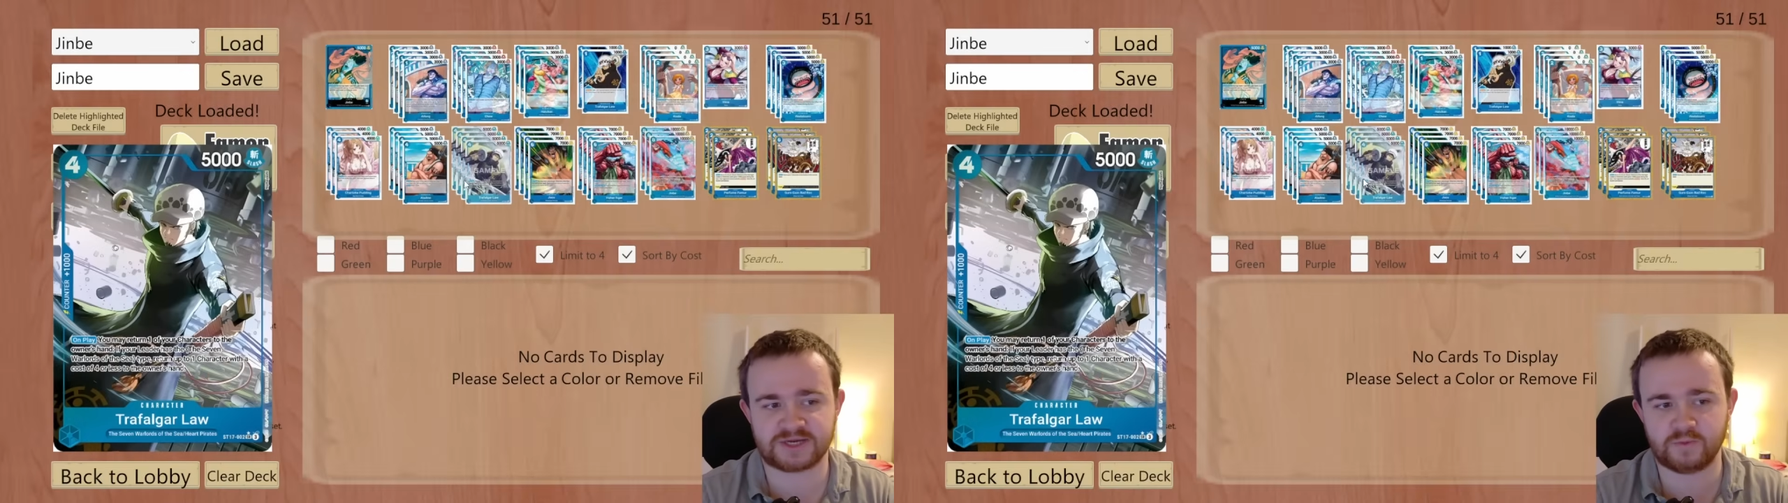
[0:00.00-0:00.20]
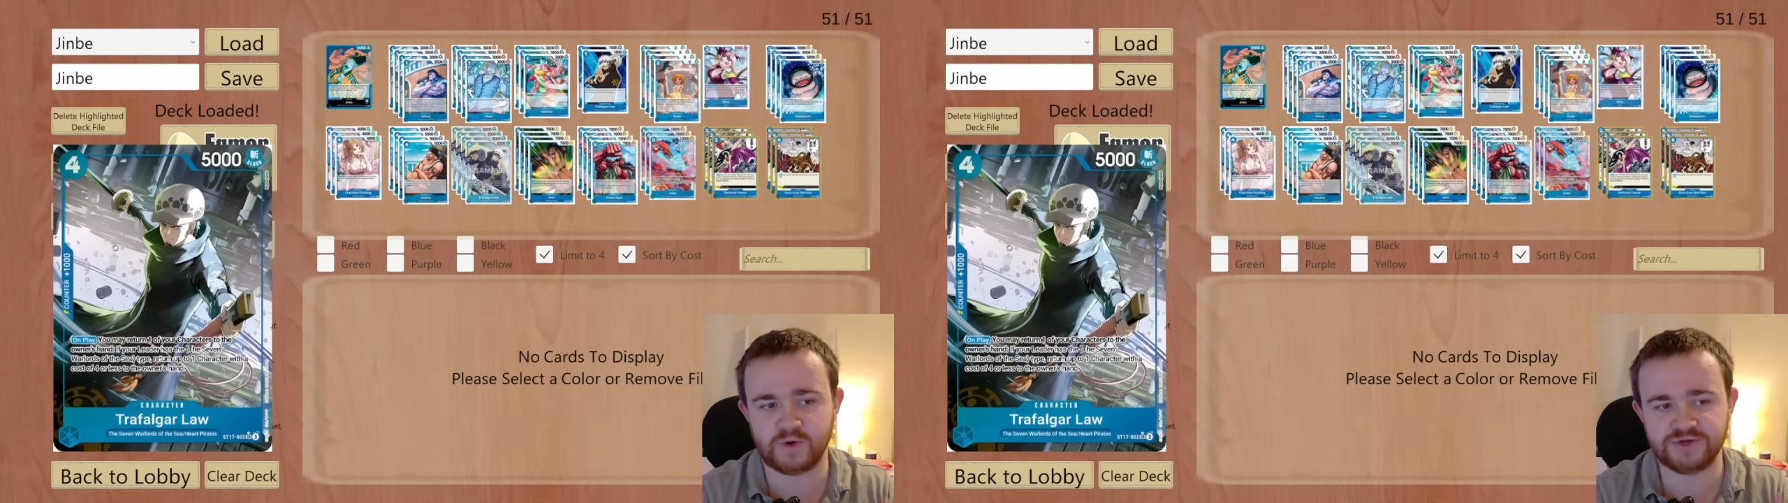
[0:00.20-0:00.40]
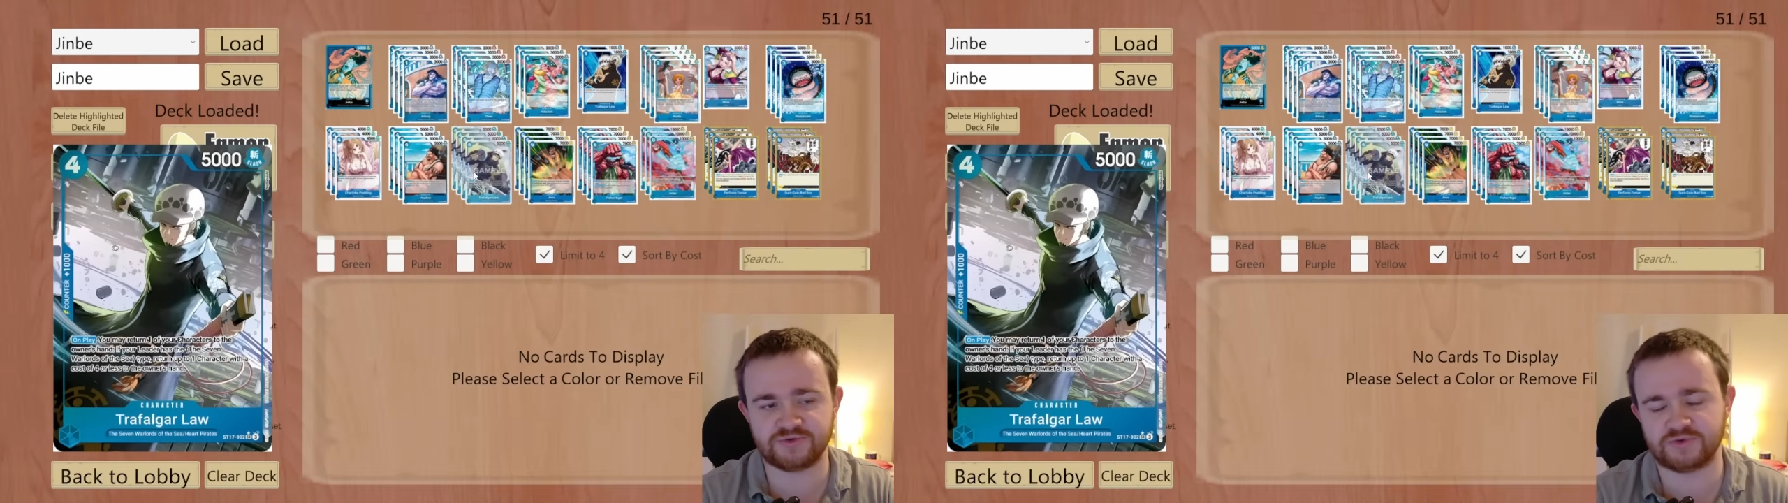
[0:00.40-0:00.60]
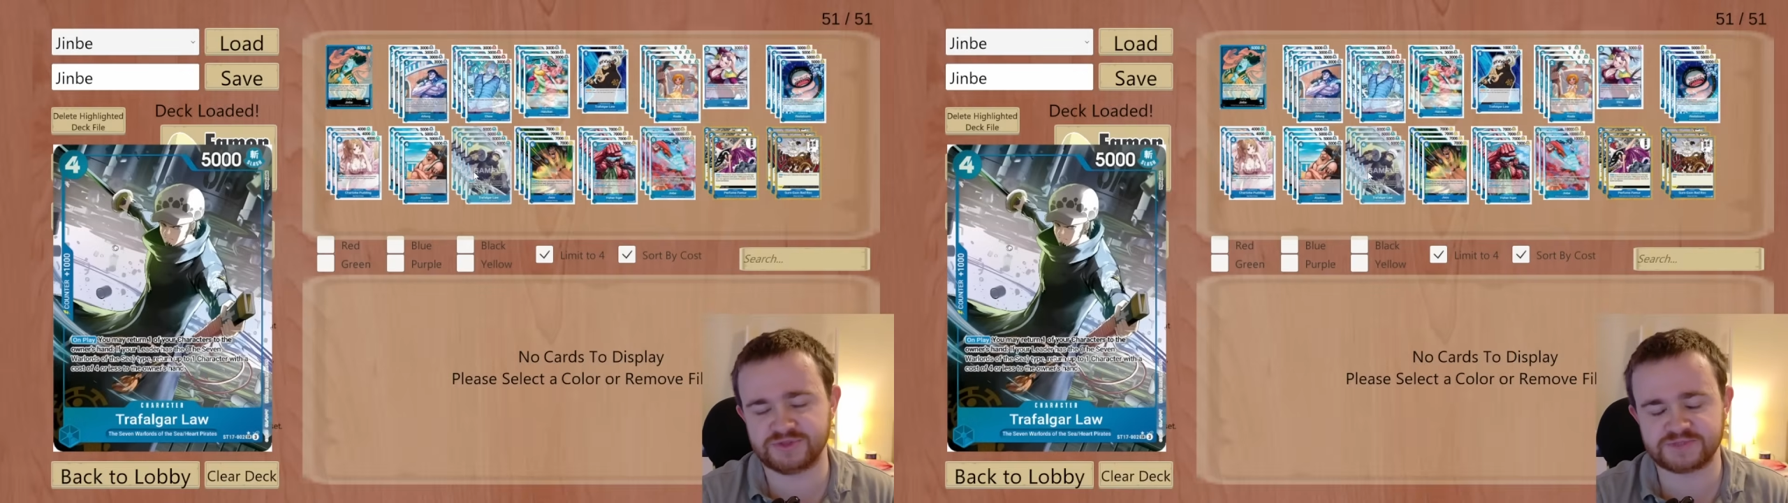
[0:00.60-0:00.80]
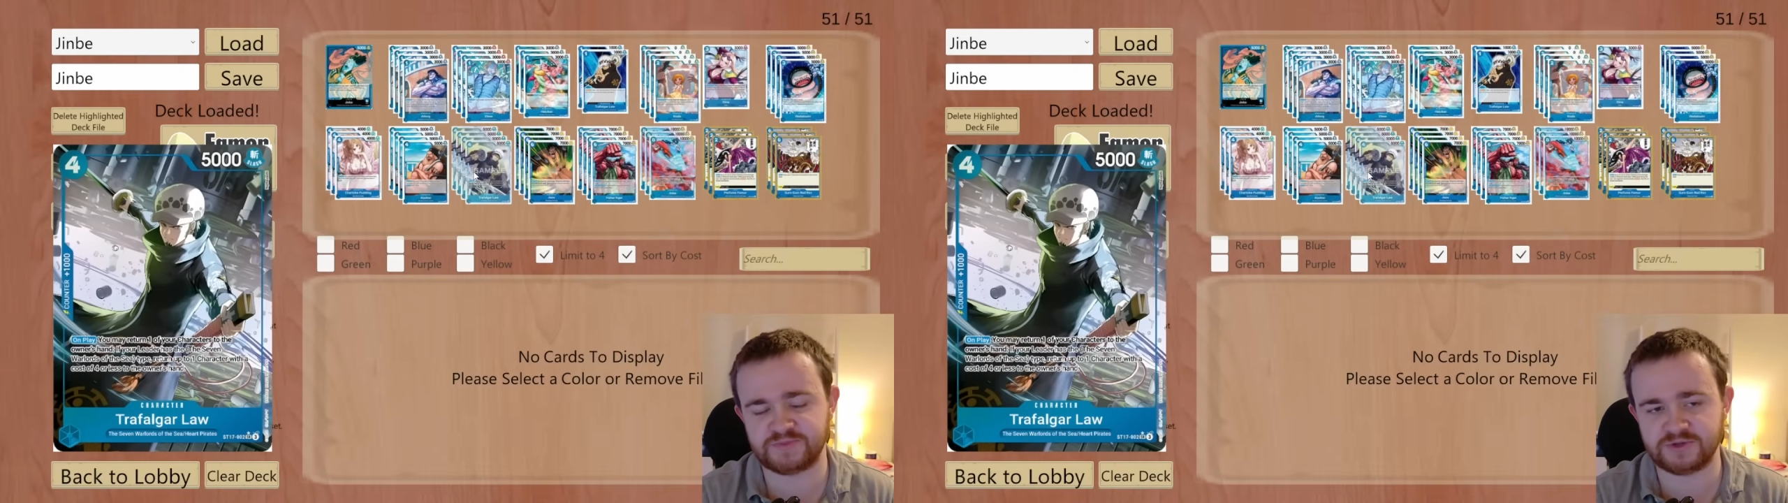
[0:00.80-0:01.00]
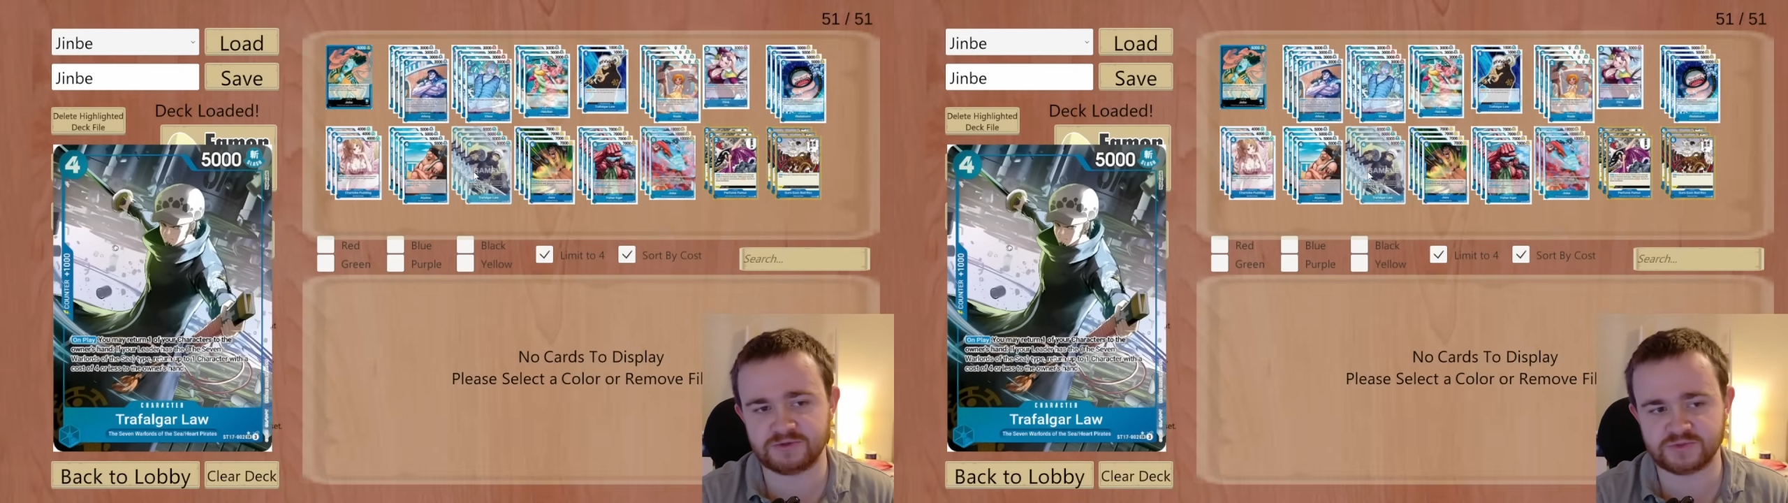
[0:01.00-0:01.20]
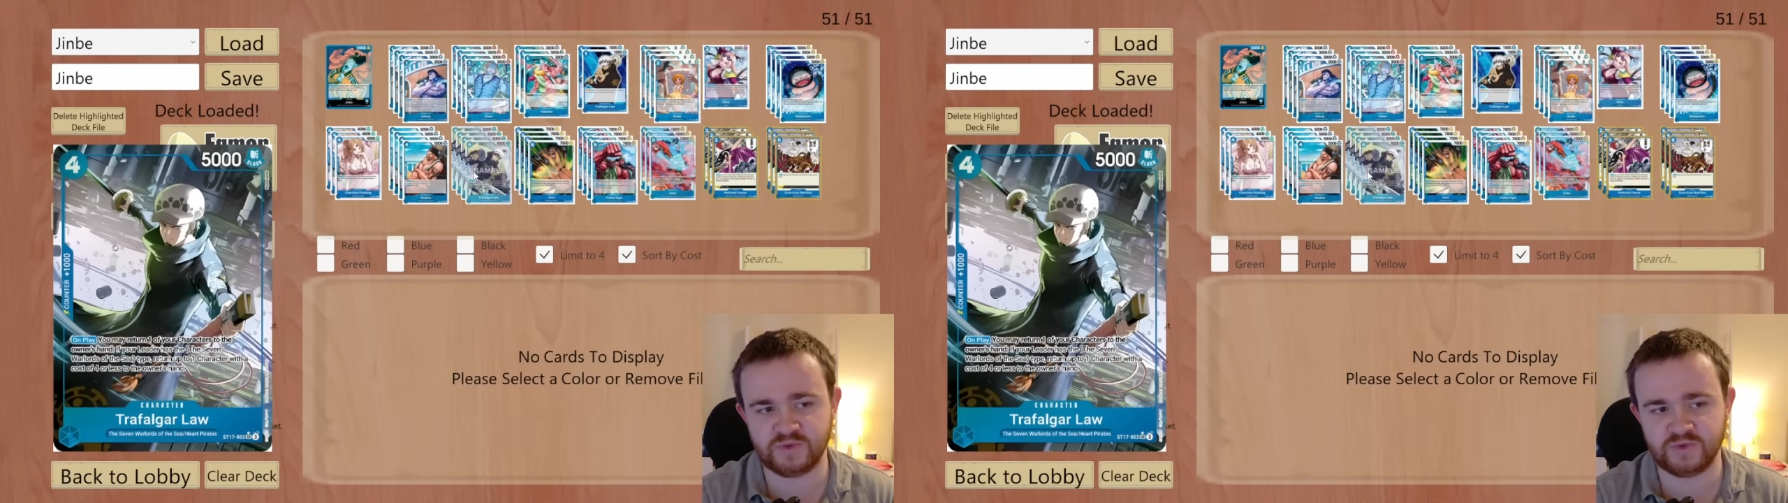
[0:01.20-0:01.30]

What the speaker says: and when you're on this build